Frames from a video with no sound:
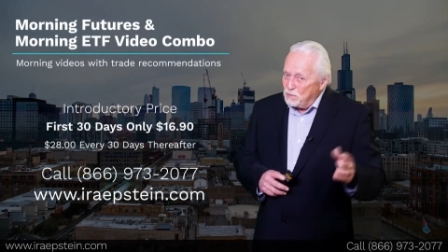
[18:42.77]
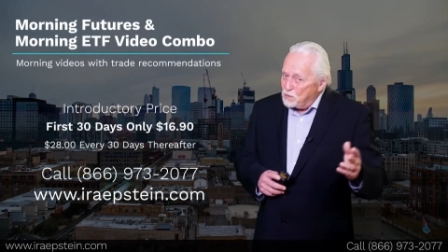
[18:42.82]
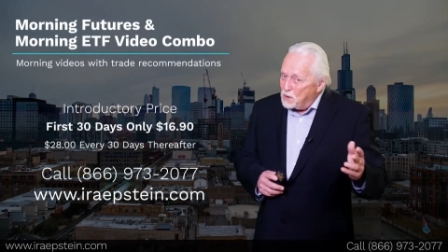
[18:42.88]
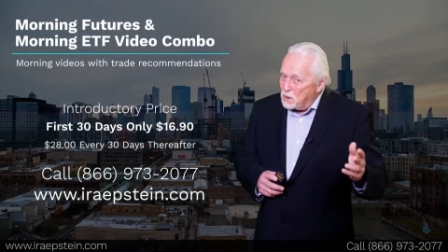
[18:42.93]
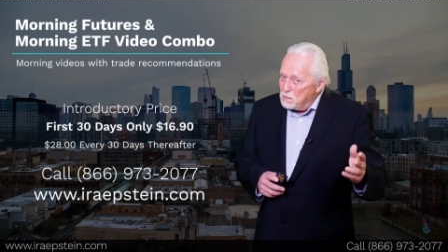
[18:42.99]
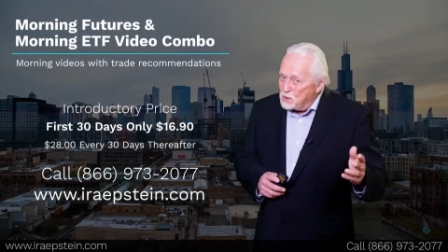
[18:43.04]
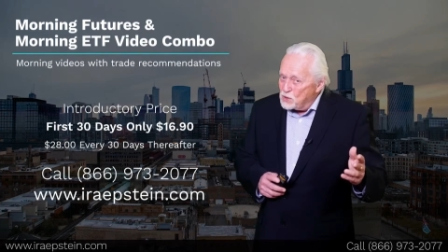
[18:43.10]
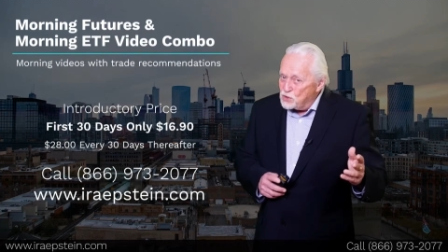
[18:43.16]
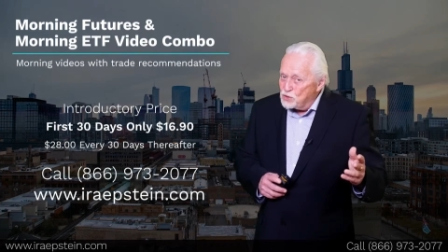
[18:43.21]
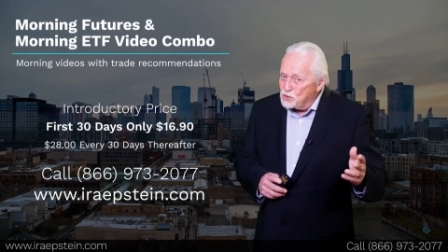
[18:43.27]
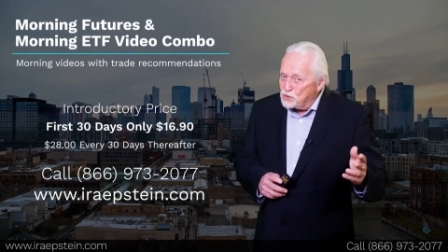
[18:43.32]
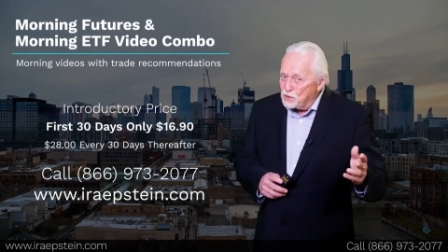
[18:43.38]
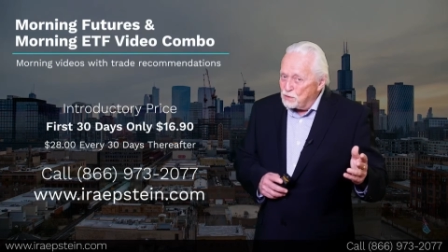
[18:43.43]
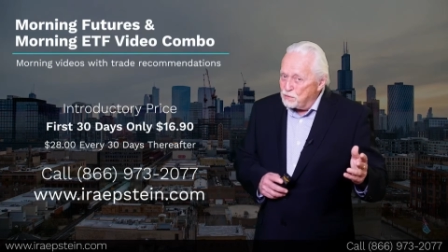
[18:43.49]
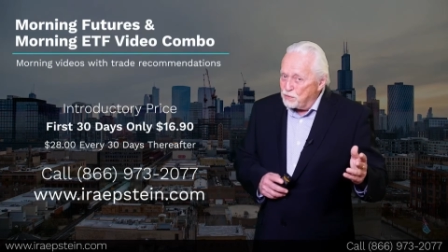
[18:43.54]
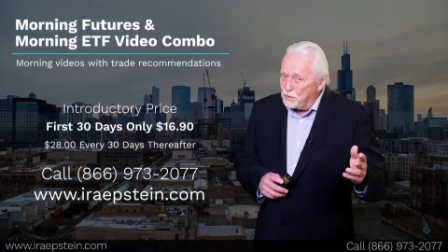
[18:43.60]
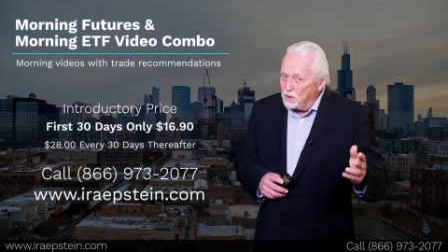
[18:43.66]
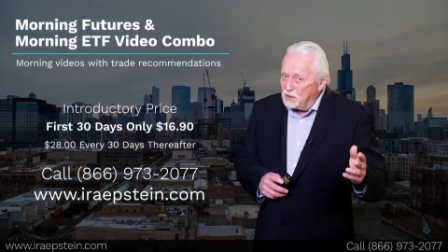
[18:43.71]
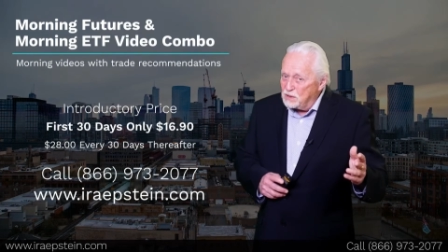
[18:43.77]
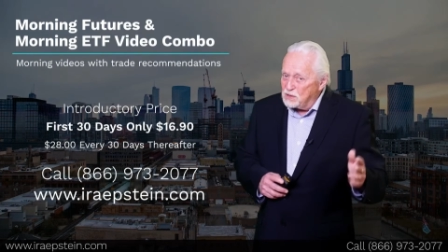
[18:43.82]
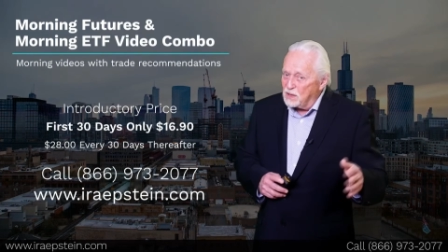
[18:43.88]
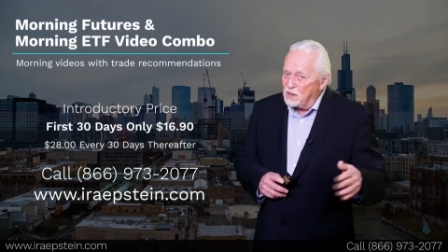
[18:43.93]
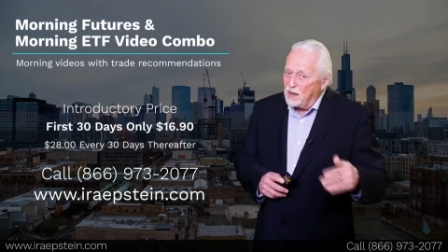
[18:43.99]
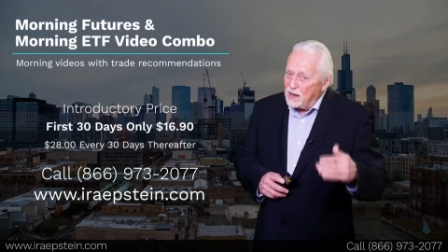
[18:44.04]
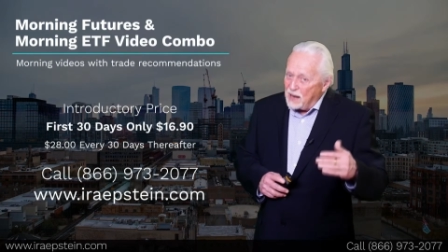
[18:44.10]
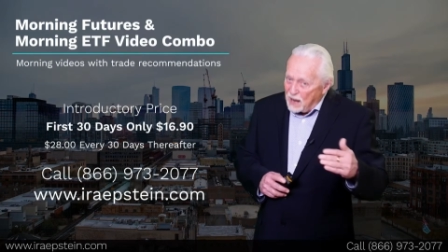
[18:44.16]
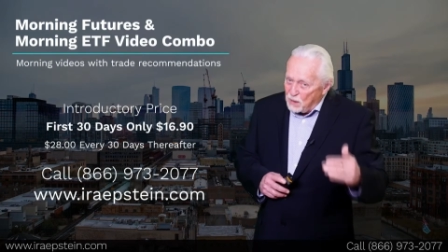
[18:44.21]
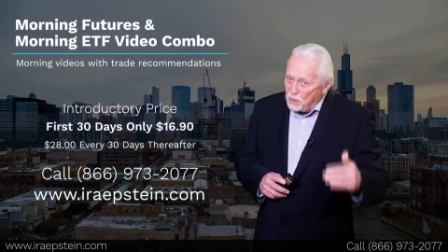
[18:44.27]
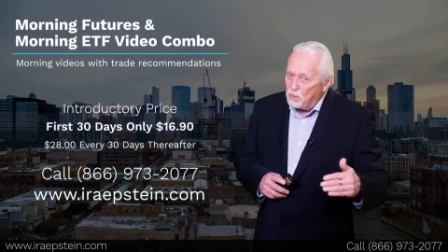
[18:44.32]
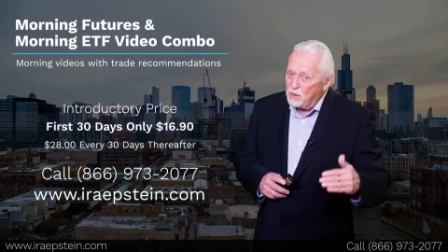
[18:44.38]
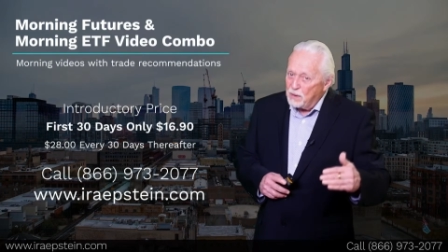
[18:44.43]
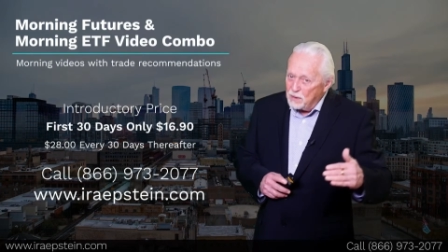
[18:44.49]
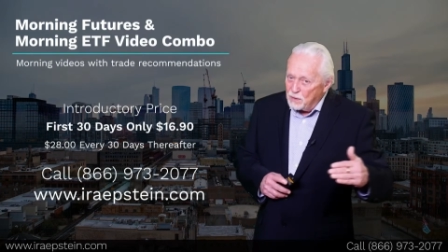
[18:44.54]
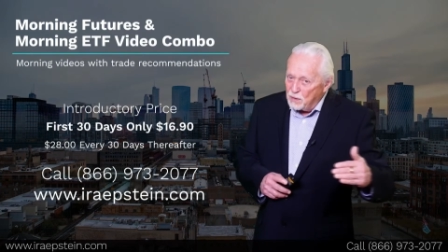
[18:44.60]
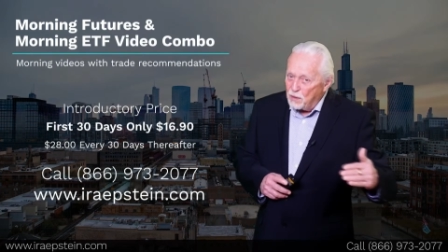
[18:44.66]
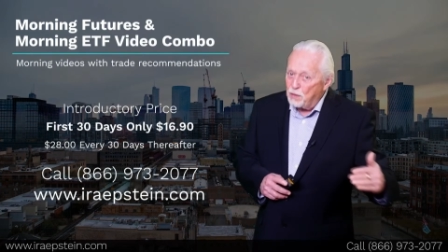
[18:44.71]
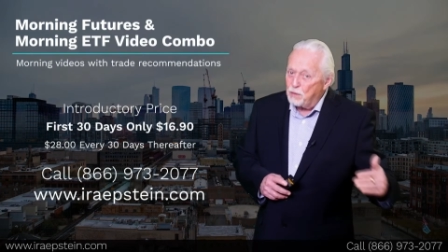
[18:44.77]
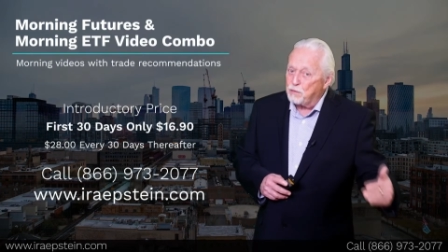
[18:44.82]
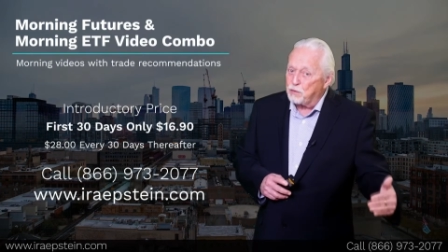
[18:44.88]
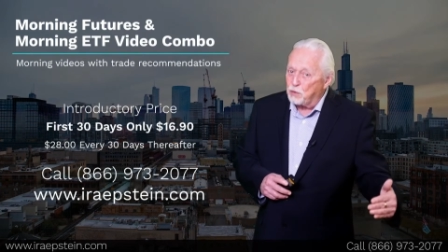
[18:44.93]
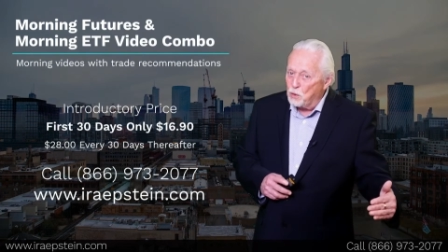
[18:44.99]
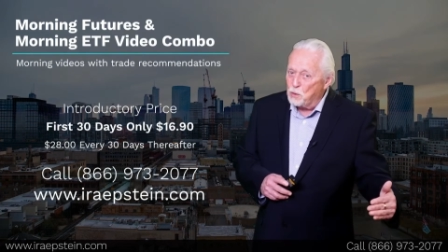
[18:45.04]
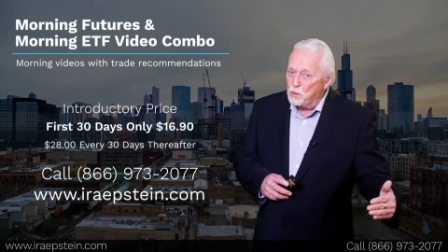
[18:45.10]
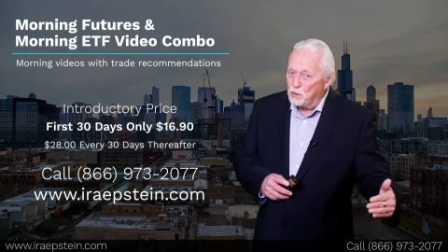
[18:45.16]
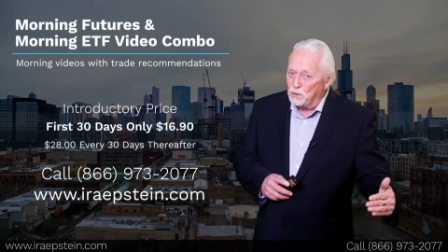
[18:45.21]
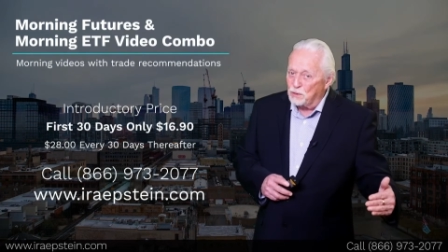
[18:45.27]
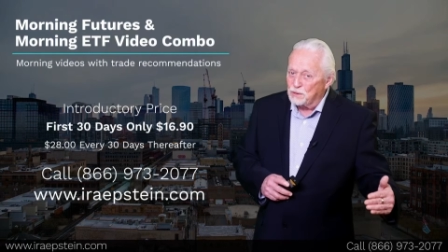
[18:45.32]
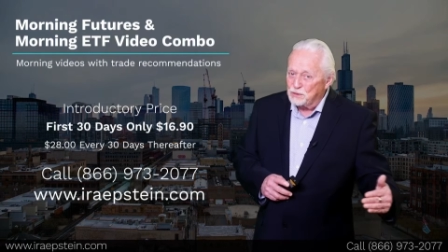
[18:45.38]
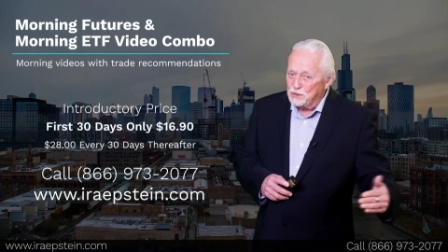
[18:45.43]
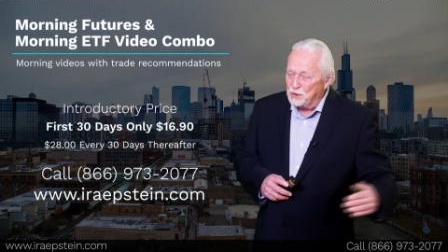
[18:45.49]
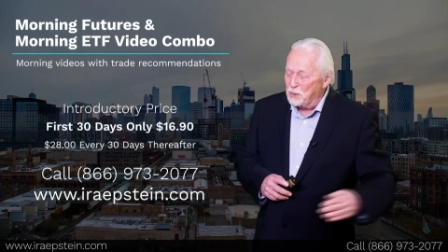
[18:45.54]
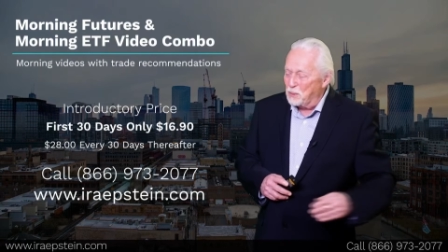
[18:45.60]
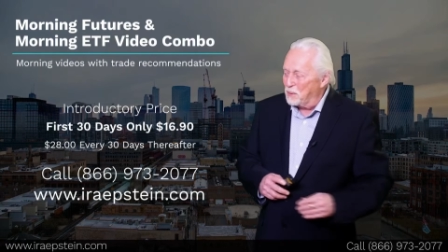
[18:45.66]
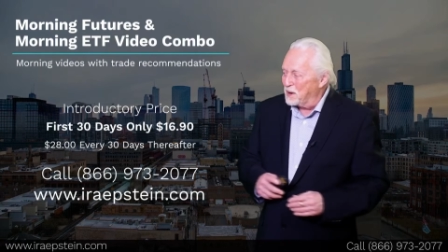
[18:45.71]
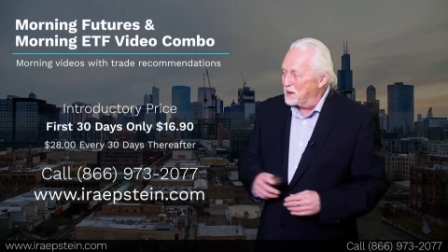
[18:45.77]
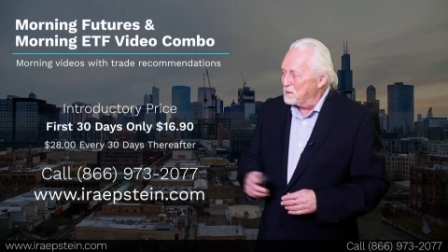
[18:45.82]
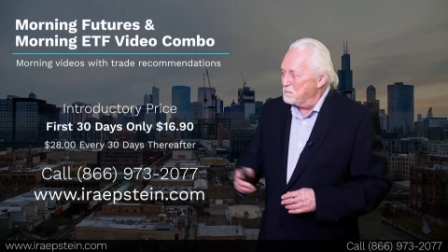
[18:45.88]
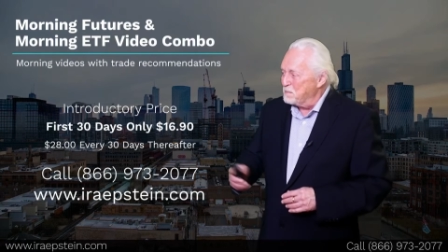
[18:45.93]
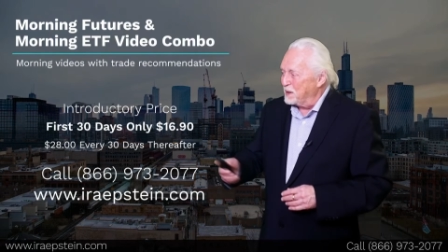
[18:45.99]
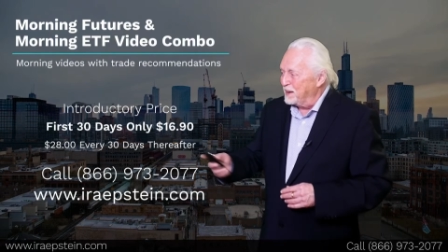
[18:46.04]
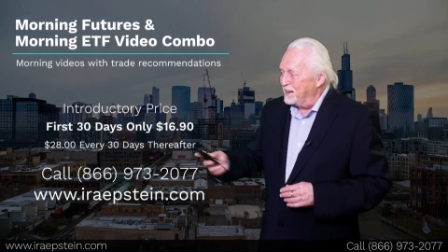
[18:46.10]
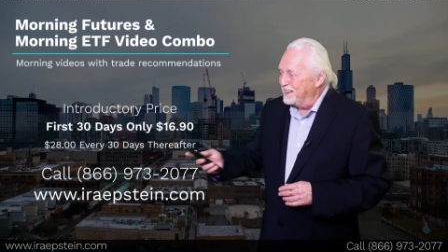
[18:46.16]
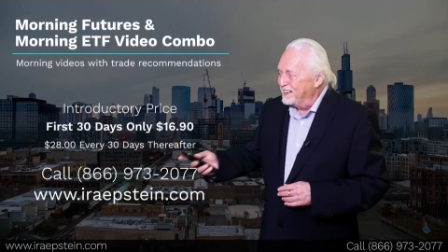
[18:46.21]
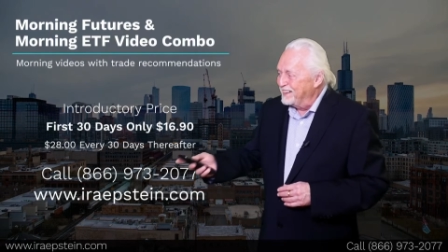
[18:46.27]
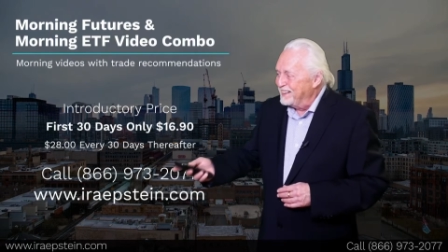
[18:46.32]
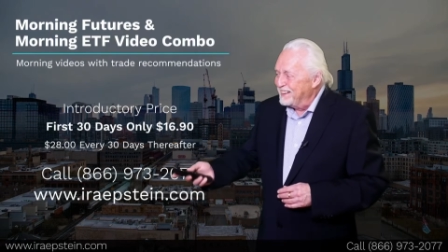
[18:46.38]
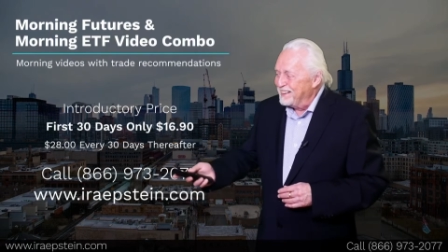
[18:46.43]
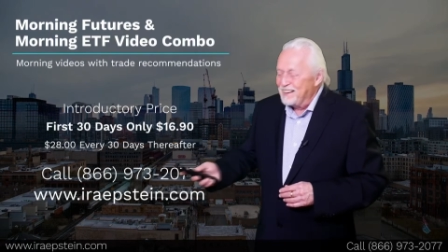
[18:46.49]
Commissions are free today. How frugal do you want to be?